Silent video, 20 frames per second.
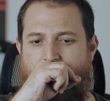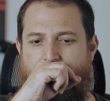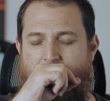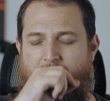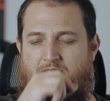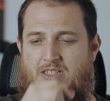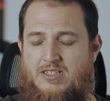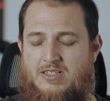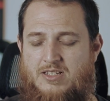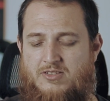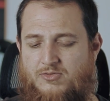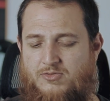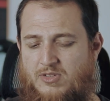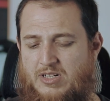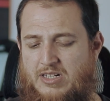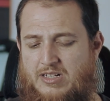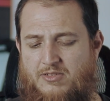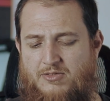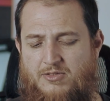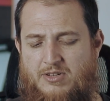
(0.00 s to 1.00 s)
This is
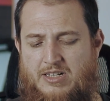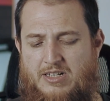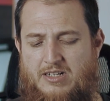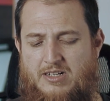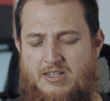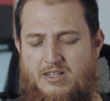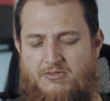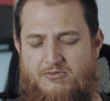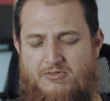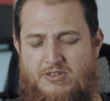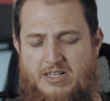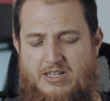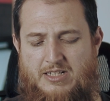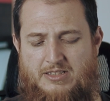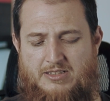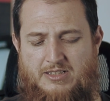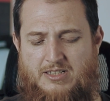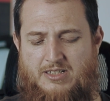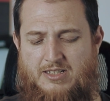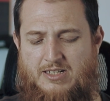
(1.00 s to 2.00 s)
really lovely
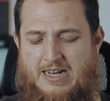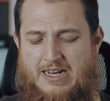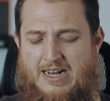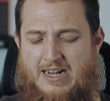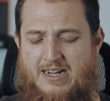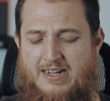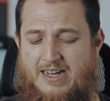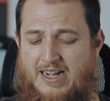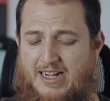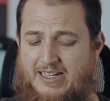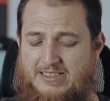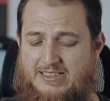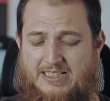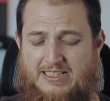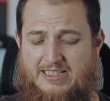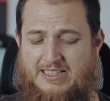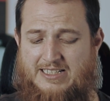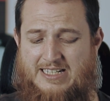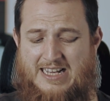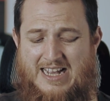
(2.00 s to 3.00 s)
attar, and I
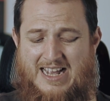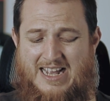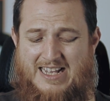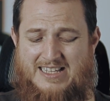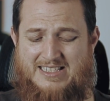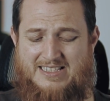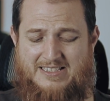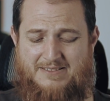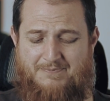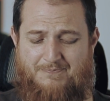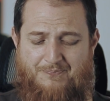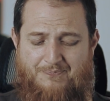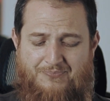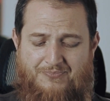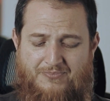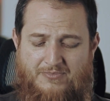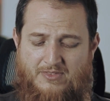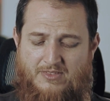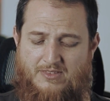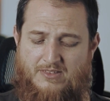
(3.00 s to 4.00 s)
think it has
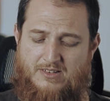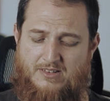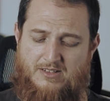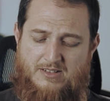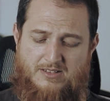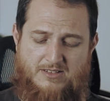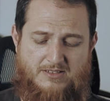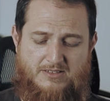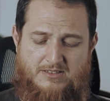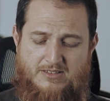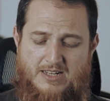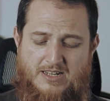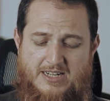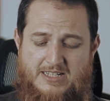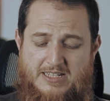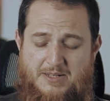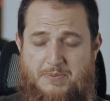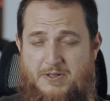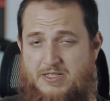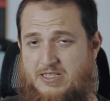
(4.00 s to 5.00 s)

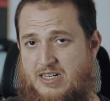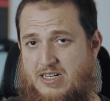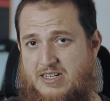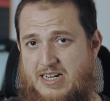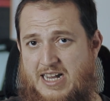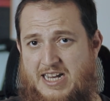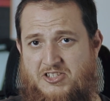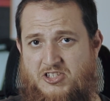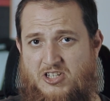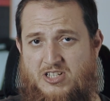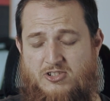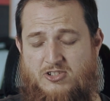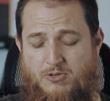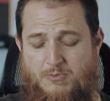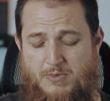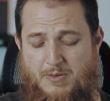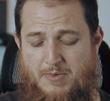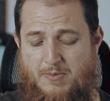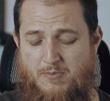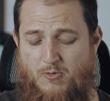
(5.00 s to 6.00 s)
90% naturals or
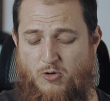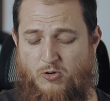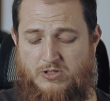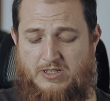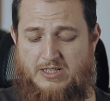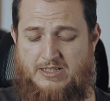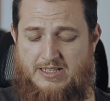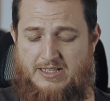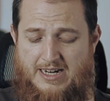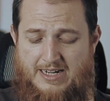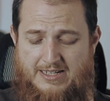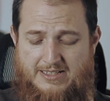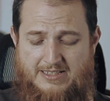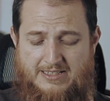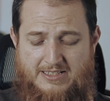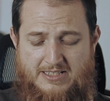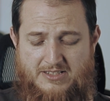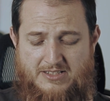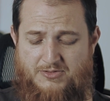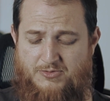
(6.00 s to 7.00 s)
maybe more than that.
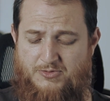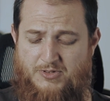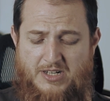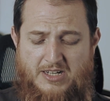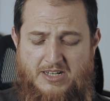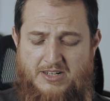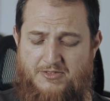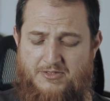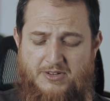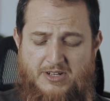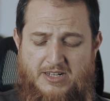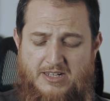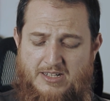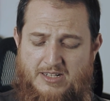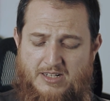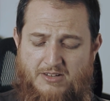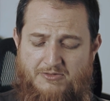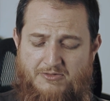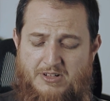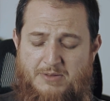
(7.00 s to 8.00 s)
It is really
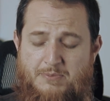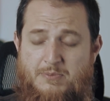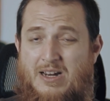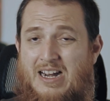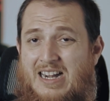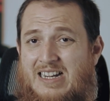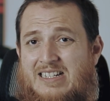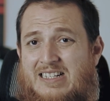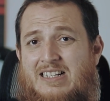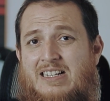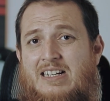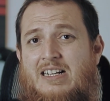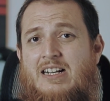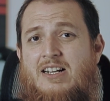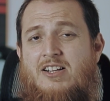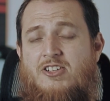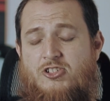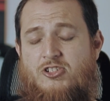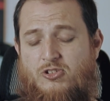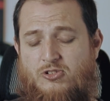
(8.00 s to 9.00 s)
lovely blend.
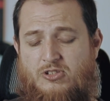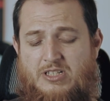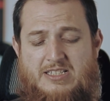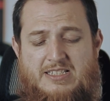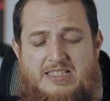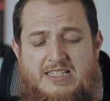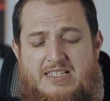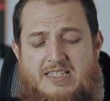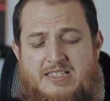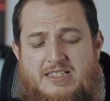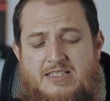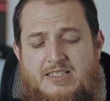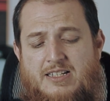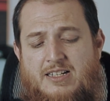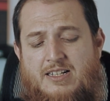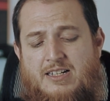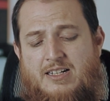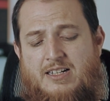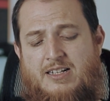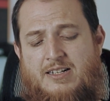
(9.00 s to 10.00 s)
So this is
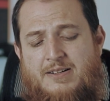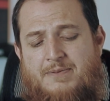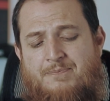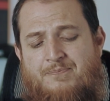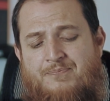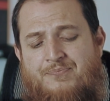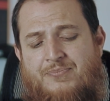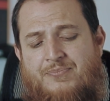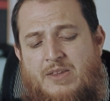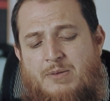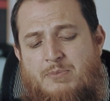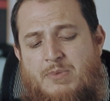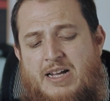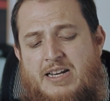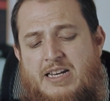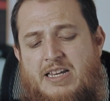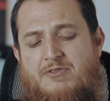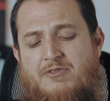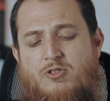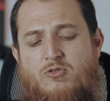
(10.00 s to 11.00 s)
my
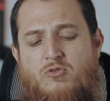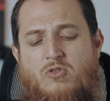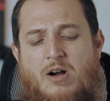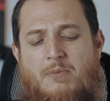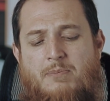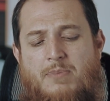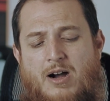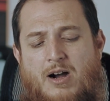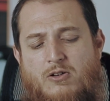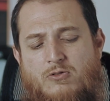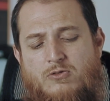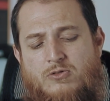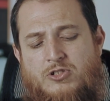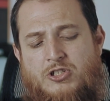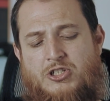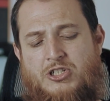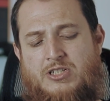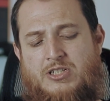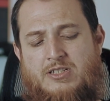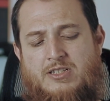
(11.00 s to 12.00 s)
review
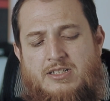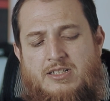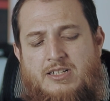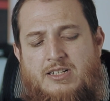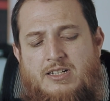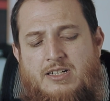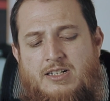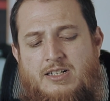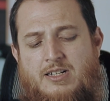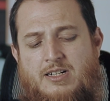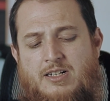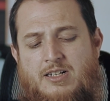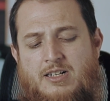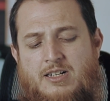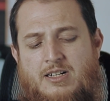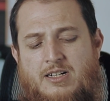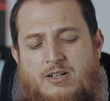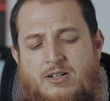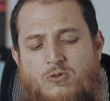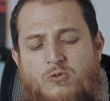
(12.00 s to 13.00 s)
about
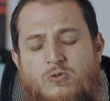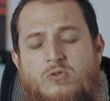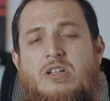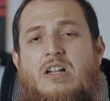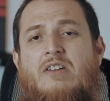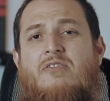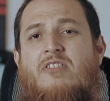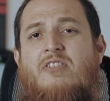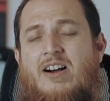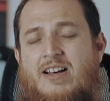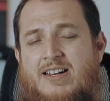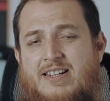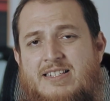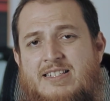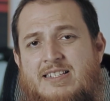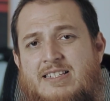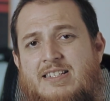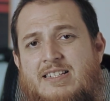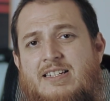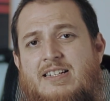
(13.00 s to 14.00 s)
Oud Al
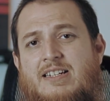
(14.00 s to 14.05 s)
Fares.